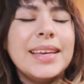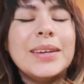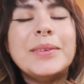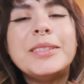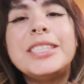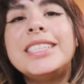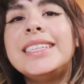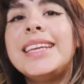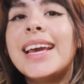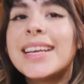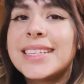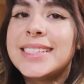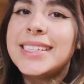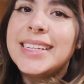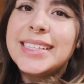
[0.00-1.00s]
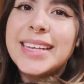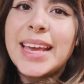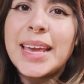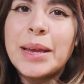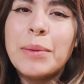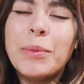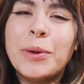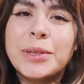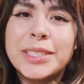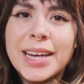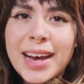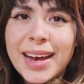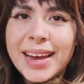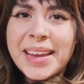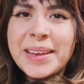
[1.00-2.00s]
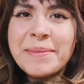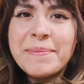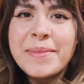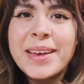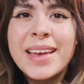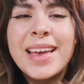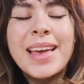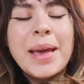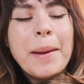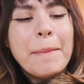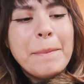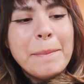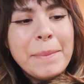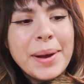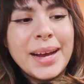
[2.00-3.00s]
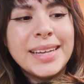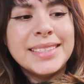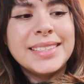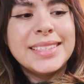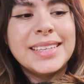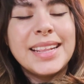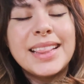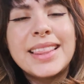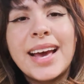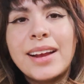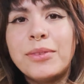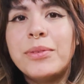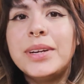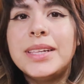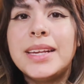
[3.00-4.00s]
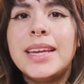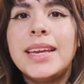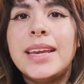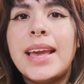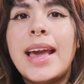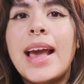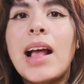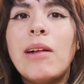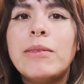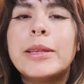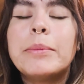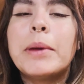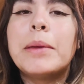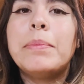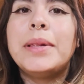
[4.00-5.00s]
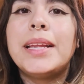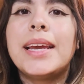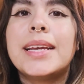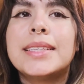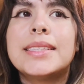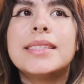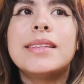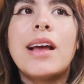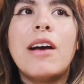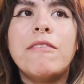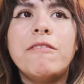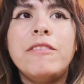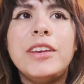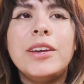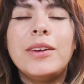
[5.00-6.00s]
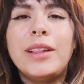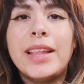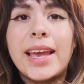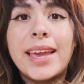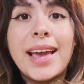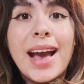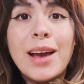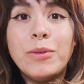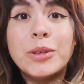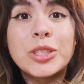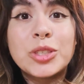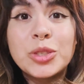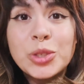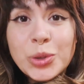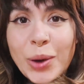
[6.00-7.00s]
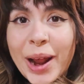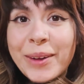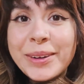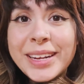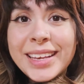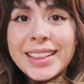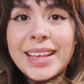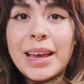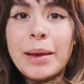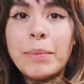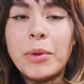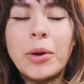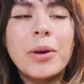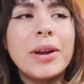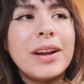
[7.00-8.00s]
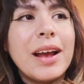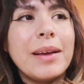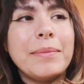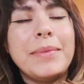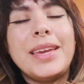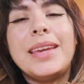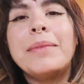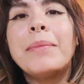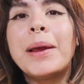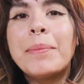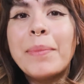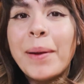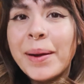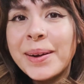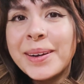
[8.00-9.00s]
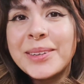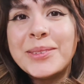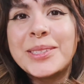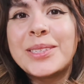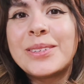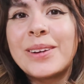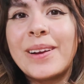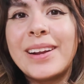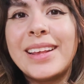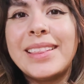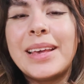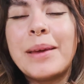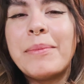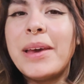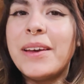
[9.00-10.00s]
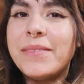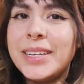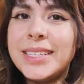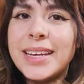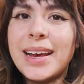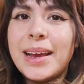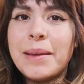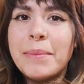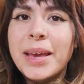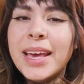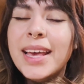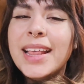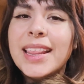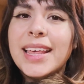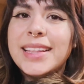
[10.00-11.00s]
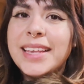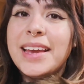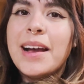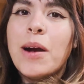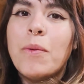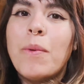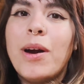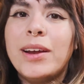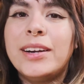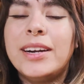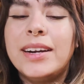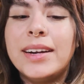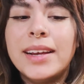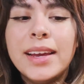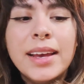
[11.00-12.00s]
which yes, did take more time, but that really helped my plants not feel like I was drowning them, or not me, my partner was drowning them every time that they got watered.